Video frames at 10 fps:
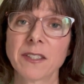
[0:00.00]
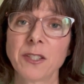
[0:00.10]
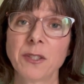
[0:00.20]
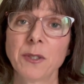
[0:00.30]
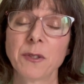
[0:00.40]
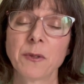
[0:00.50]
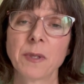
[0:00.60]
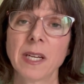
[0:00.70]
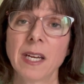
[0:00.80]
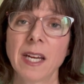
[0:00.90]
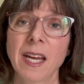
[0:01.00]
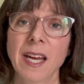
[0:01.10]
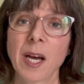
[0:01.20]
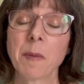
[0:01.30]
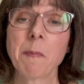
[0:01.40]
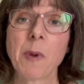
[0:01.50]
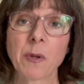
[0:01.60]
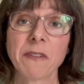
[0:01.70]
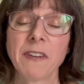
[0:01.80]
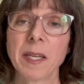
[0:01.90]
to help
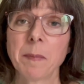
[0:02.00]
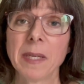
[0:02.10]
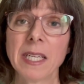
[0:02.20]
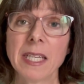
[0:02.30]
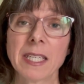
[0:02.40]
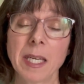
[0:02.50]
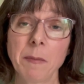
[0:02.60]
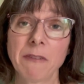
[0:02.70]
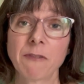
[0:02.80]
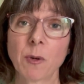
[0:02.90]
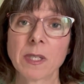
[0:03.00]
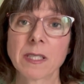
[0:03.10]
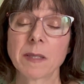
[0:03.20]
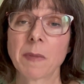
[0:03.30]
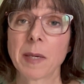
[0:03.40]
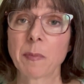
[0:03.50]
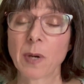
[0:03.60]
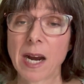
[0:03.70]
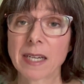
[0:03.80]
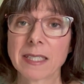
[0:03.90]
motivate me and keep me focused in my
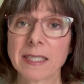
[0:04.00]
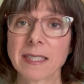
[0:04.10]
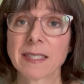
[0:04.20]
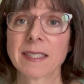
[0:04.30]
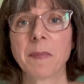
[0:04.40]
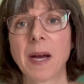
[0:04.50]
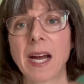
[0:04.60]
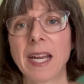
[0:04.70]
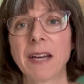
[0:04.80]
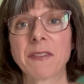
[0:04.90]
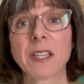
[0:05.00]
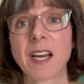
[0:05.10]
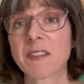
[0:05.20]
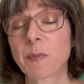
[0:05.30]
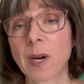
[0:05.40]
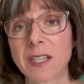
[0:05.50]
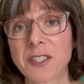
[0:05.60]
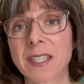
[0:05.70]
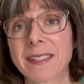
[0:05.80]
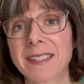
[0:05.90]
practice. I have a lot of
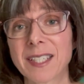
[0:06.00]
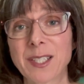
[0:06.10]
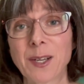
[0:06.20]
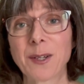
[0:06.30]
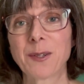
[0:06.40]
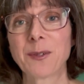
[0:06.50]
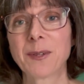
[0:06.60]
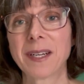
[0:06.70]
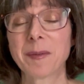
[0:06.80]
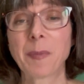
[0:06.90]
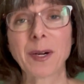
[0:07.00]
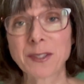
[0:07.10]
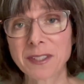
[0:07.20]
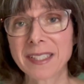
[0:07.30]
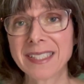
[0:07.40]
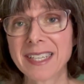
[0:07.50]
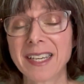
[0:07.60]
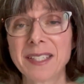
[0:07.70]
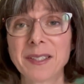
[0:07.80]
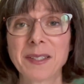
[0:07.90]
projects that go partially
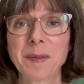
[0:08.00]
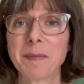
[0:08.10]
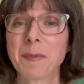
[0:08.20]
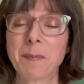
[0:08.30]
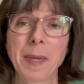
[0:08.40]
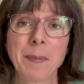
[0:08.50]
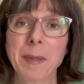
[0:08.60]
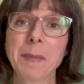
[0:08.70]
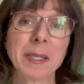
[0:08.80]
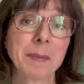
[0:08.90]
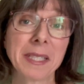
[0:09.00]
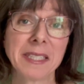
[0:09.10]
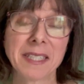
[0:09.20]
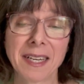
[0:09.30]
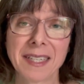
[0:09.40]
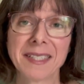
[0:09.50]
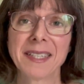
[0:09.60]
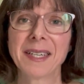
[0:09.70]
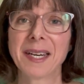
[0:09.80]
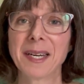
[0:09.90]
done, maybe minimally
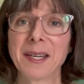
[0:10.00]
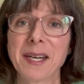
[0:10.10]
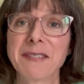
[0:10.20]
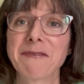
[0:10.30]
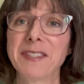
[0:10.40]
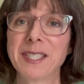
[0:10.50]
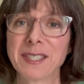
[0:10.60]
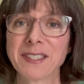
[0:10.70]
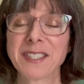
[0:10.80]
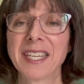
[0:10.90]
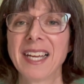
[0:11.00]
done, unfinished.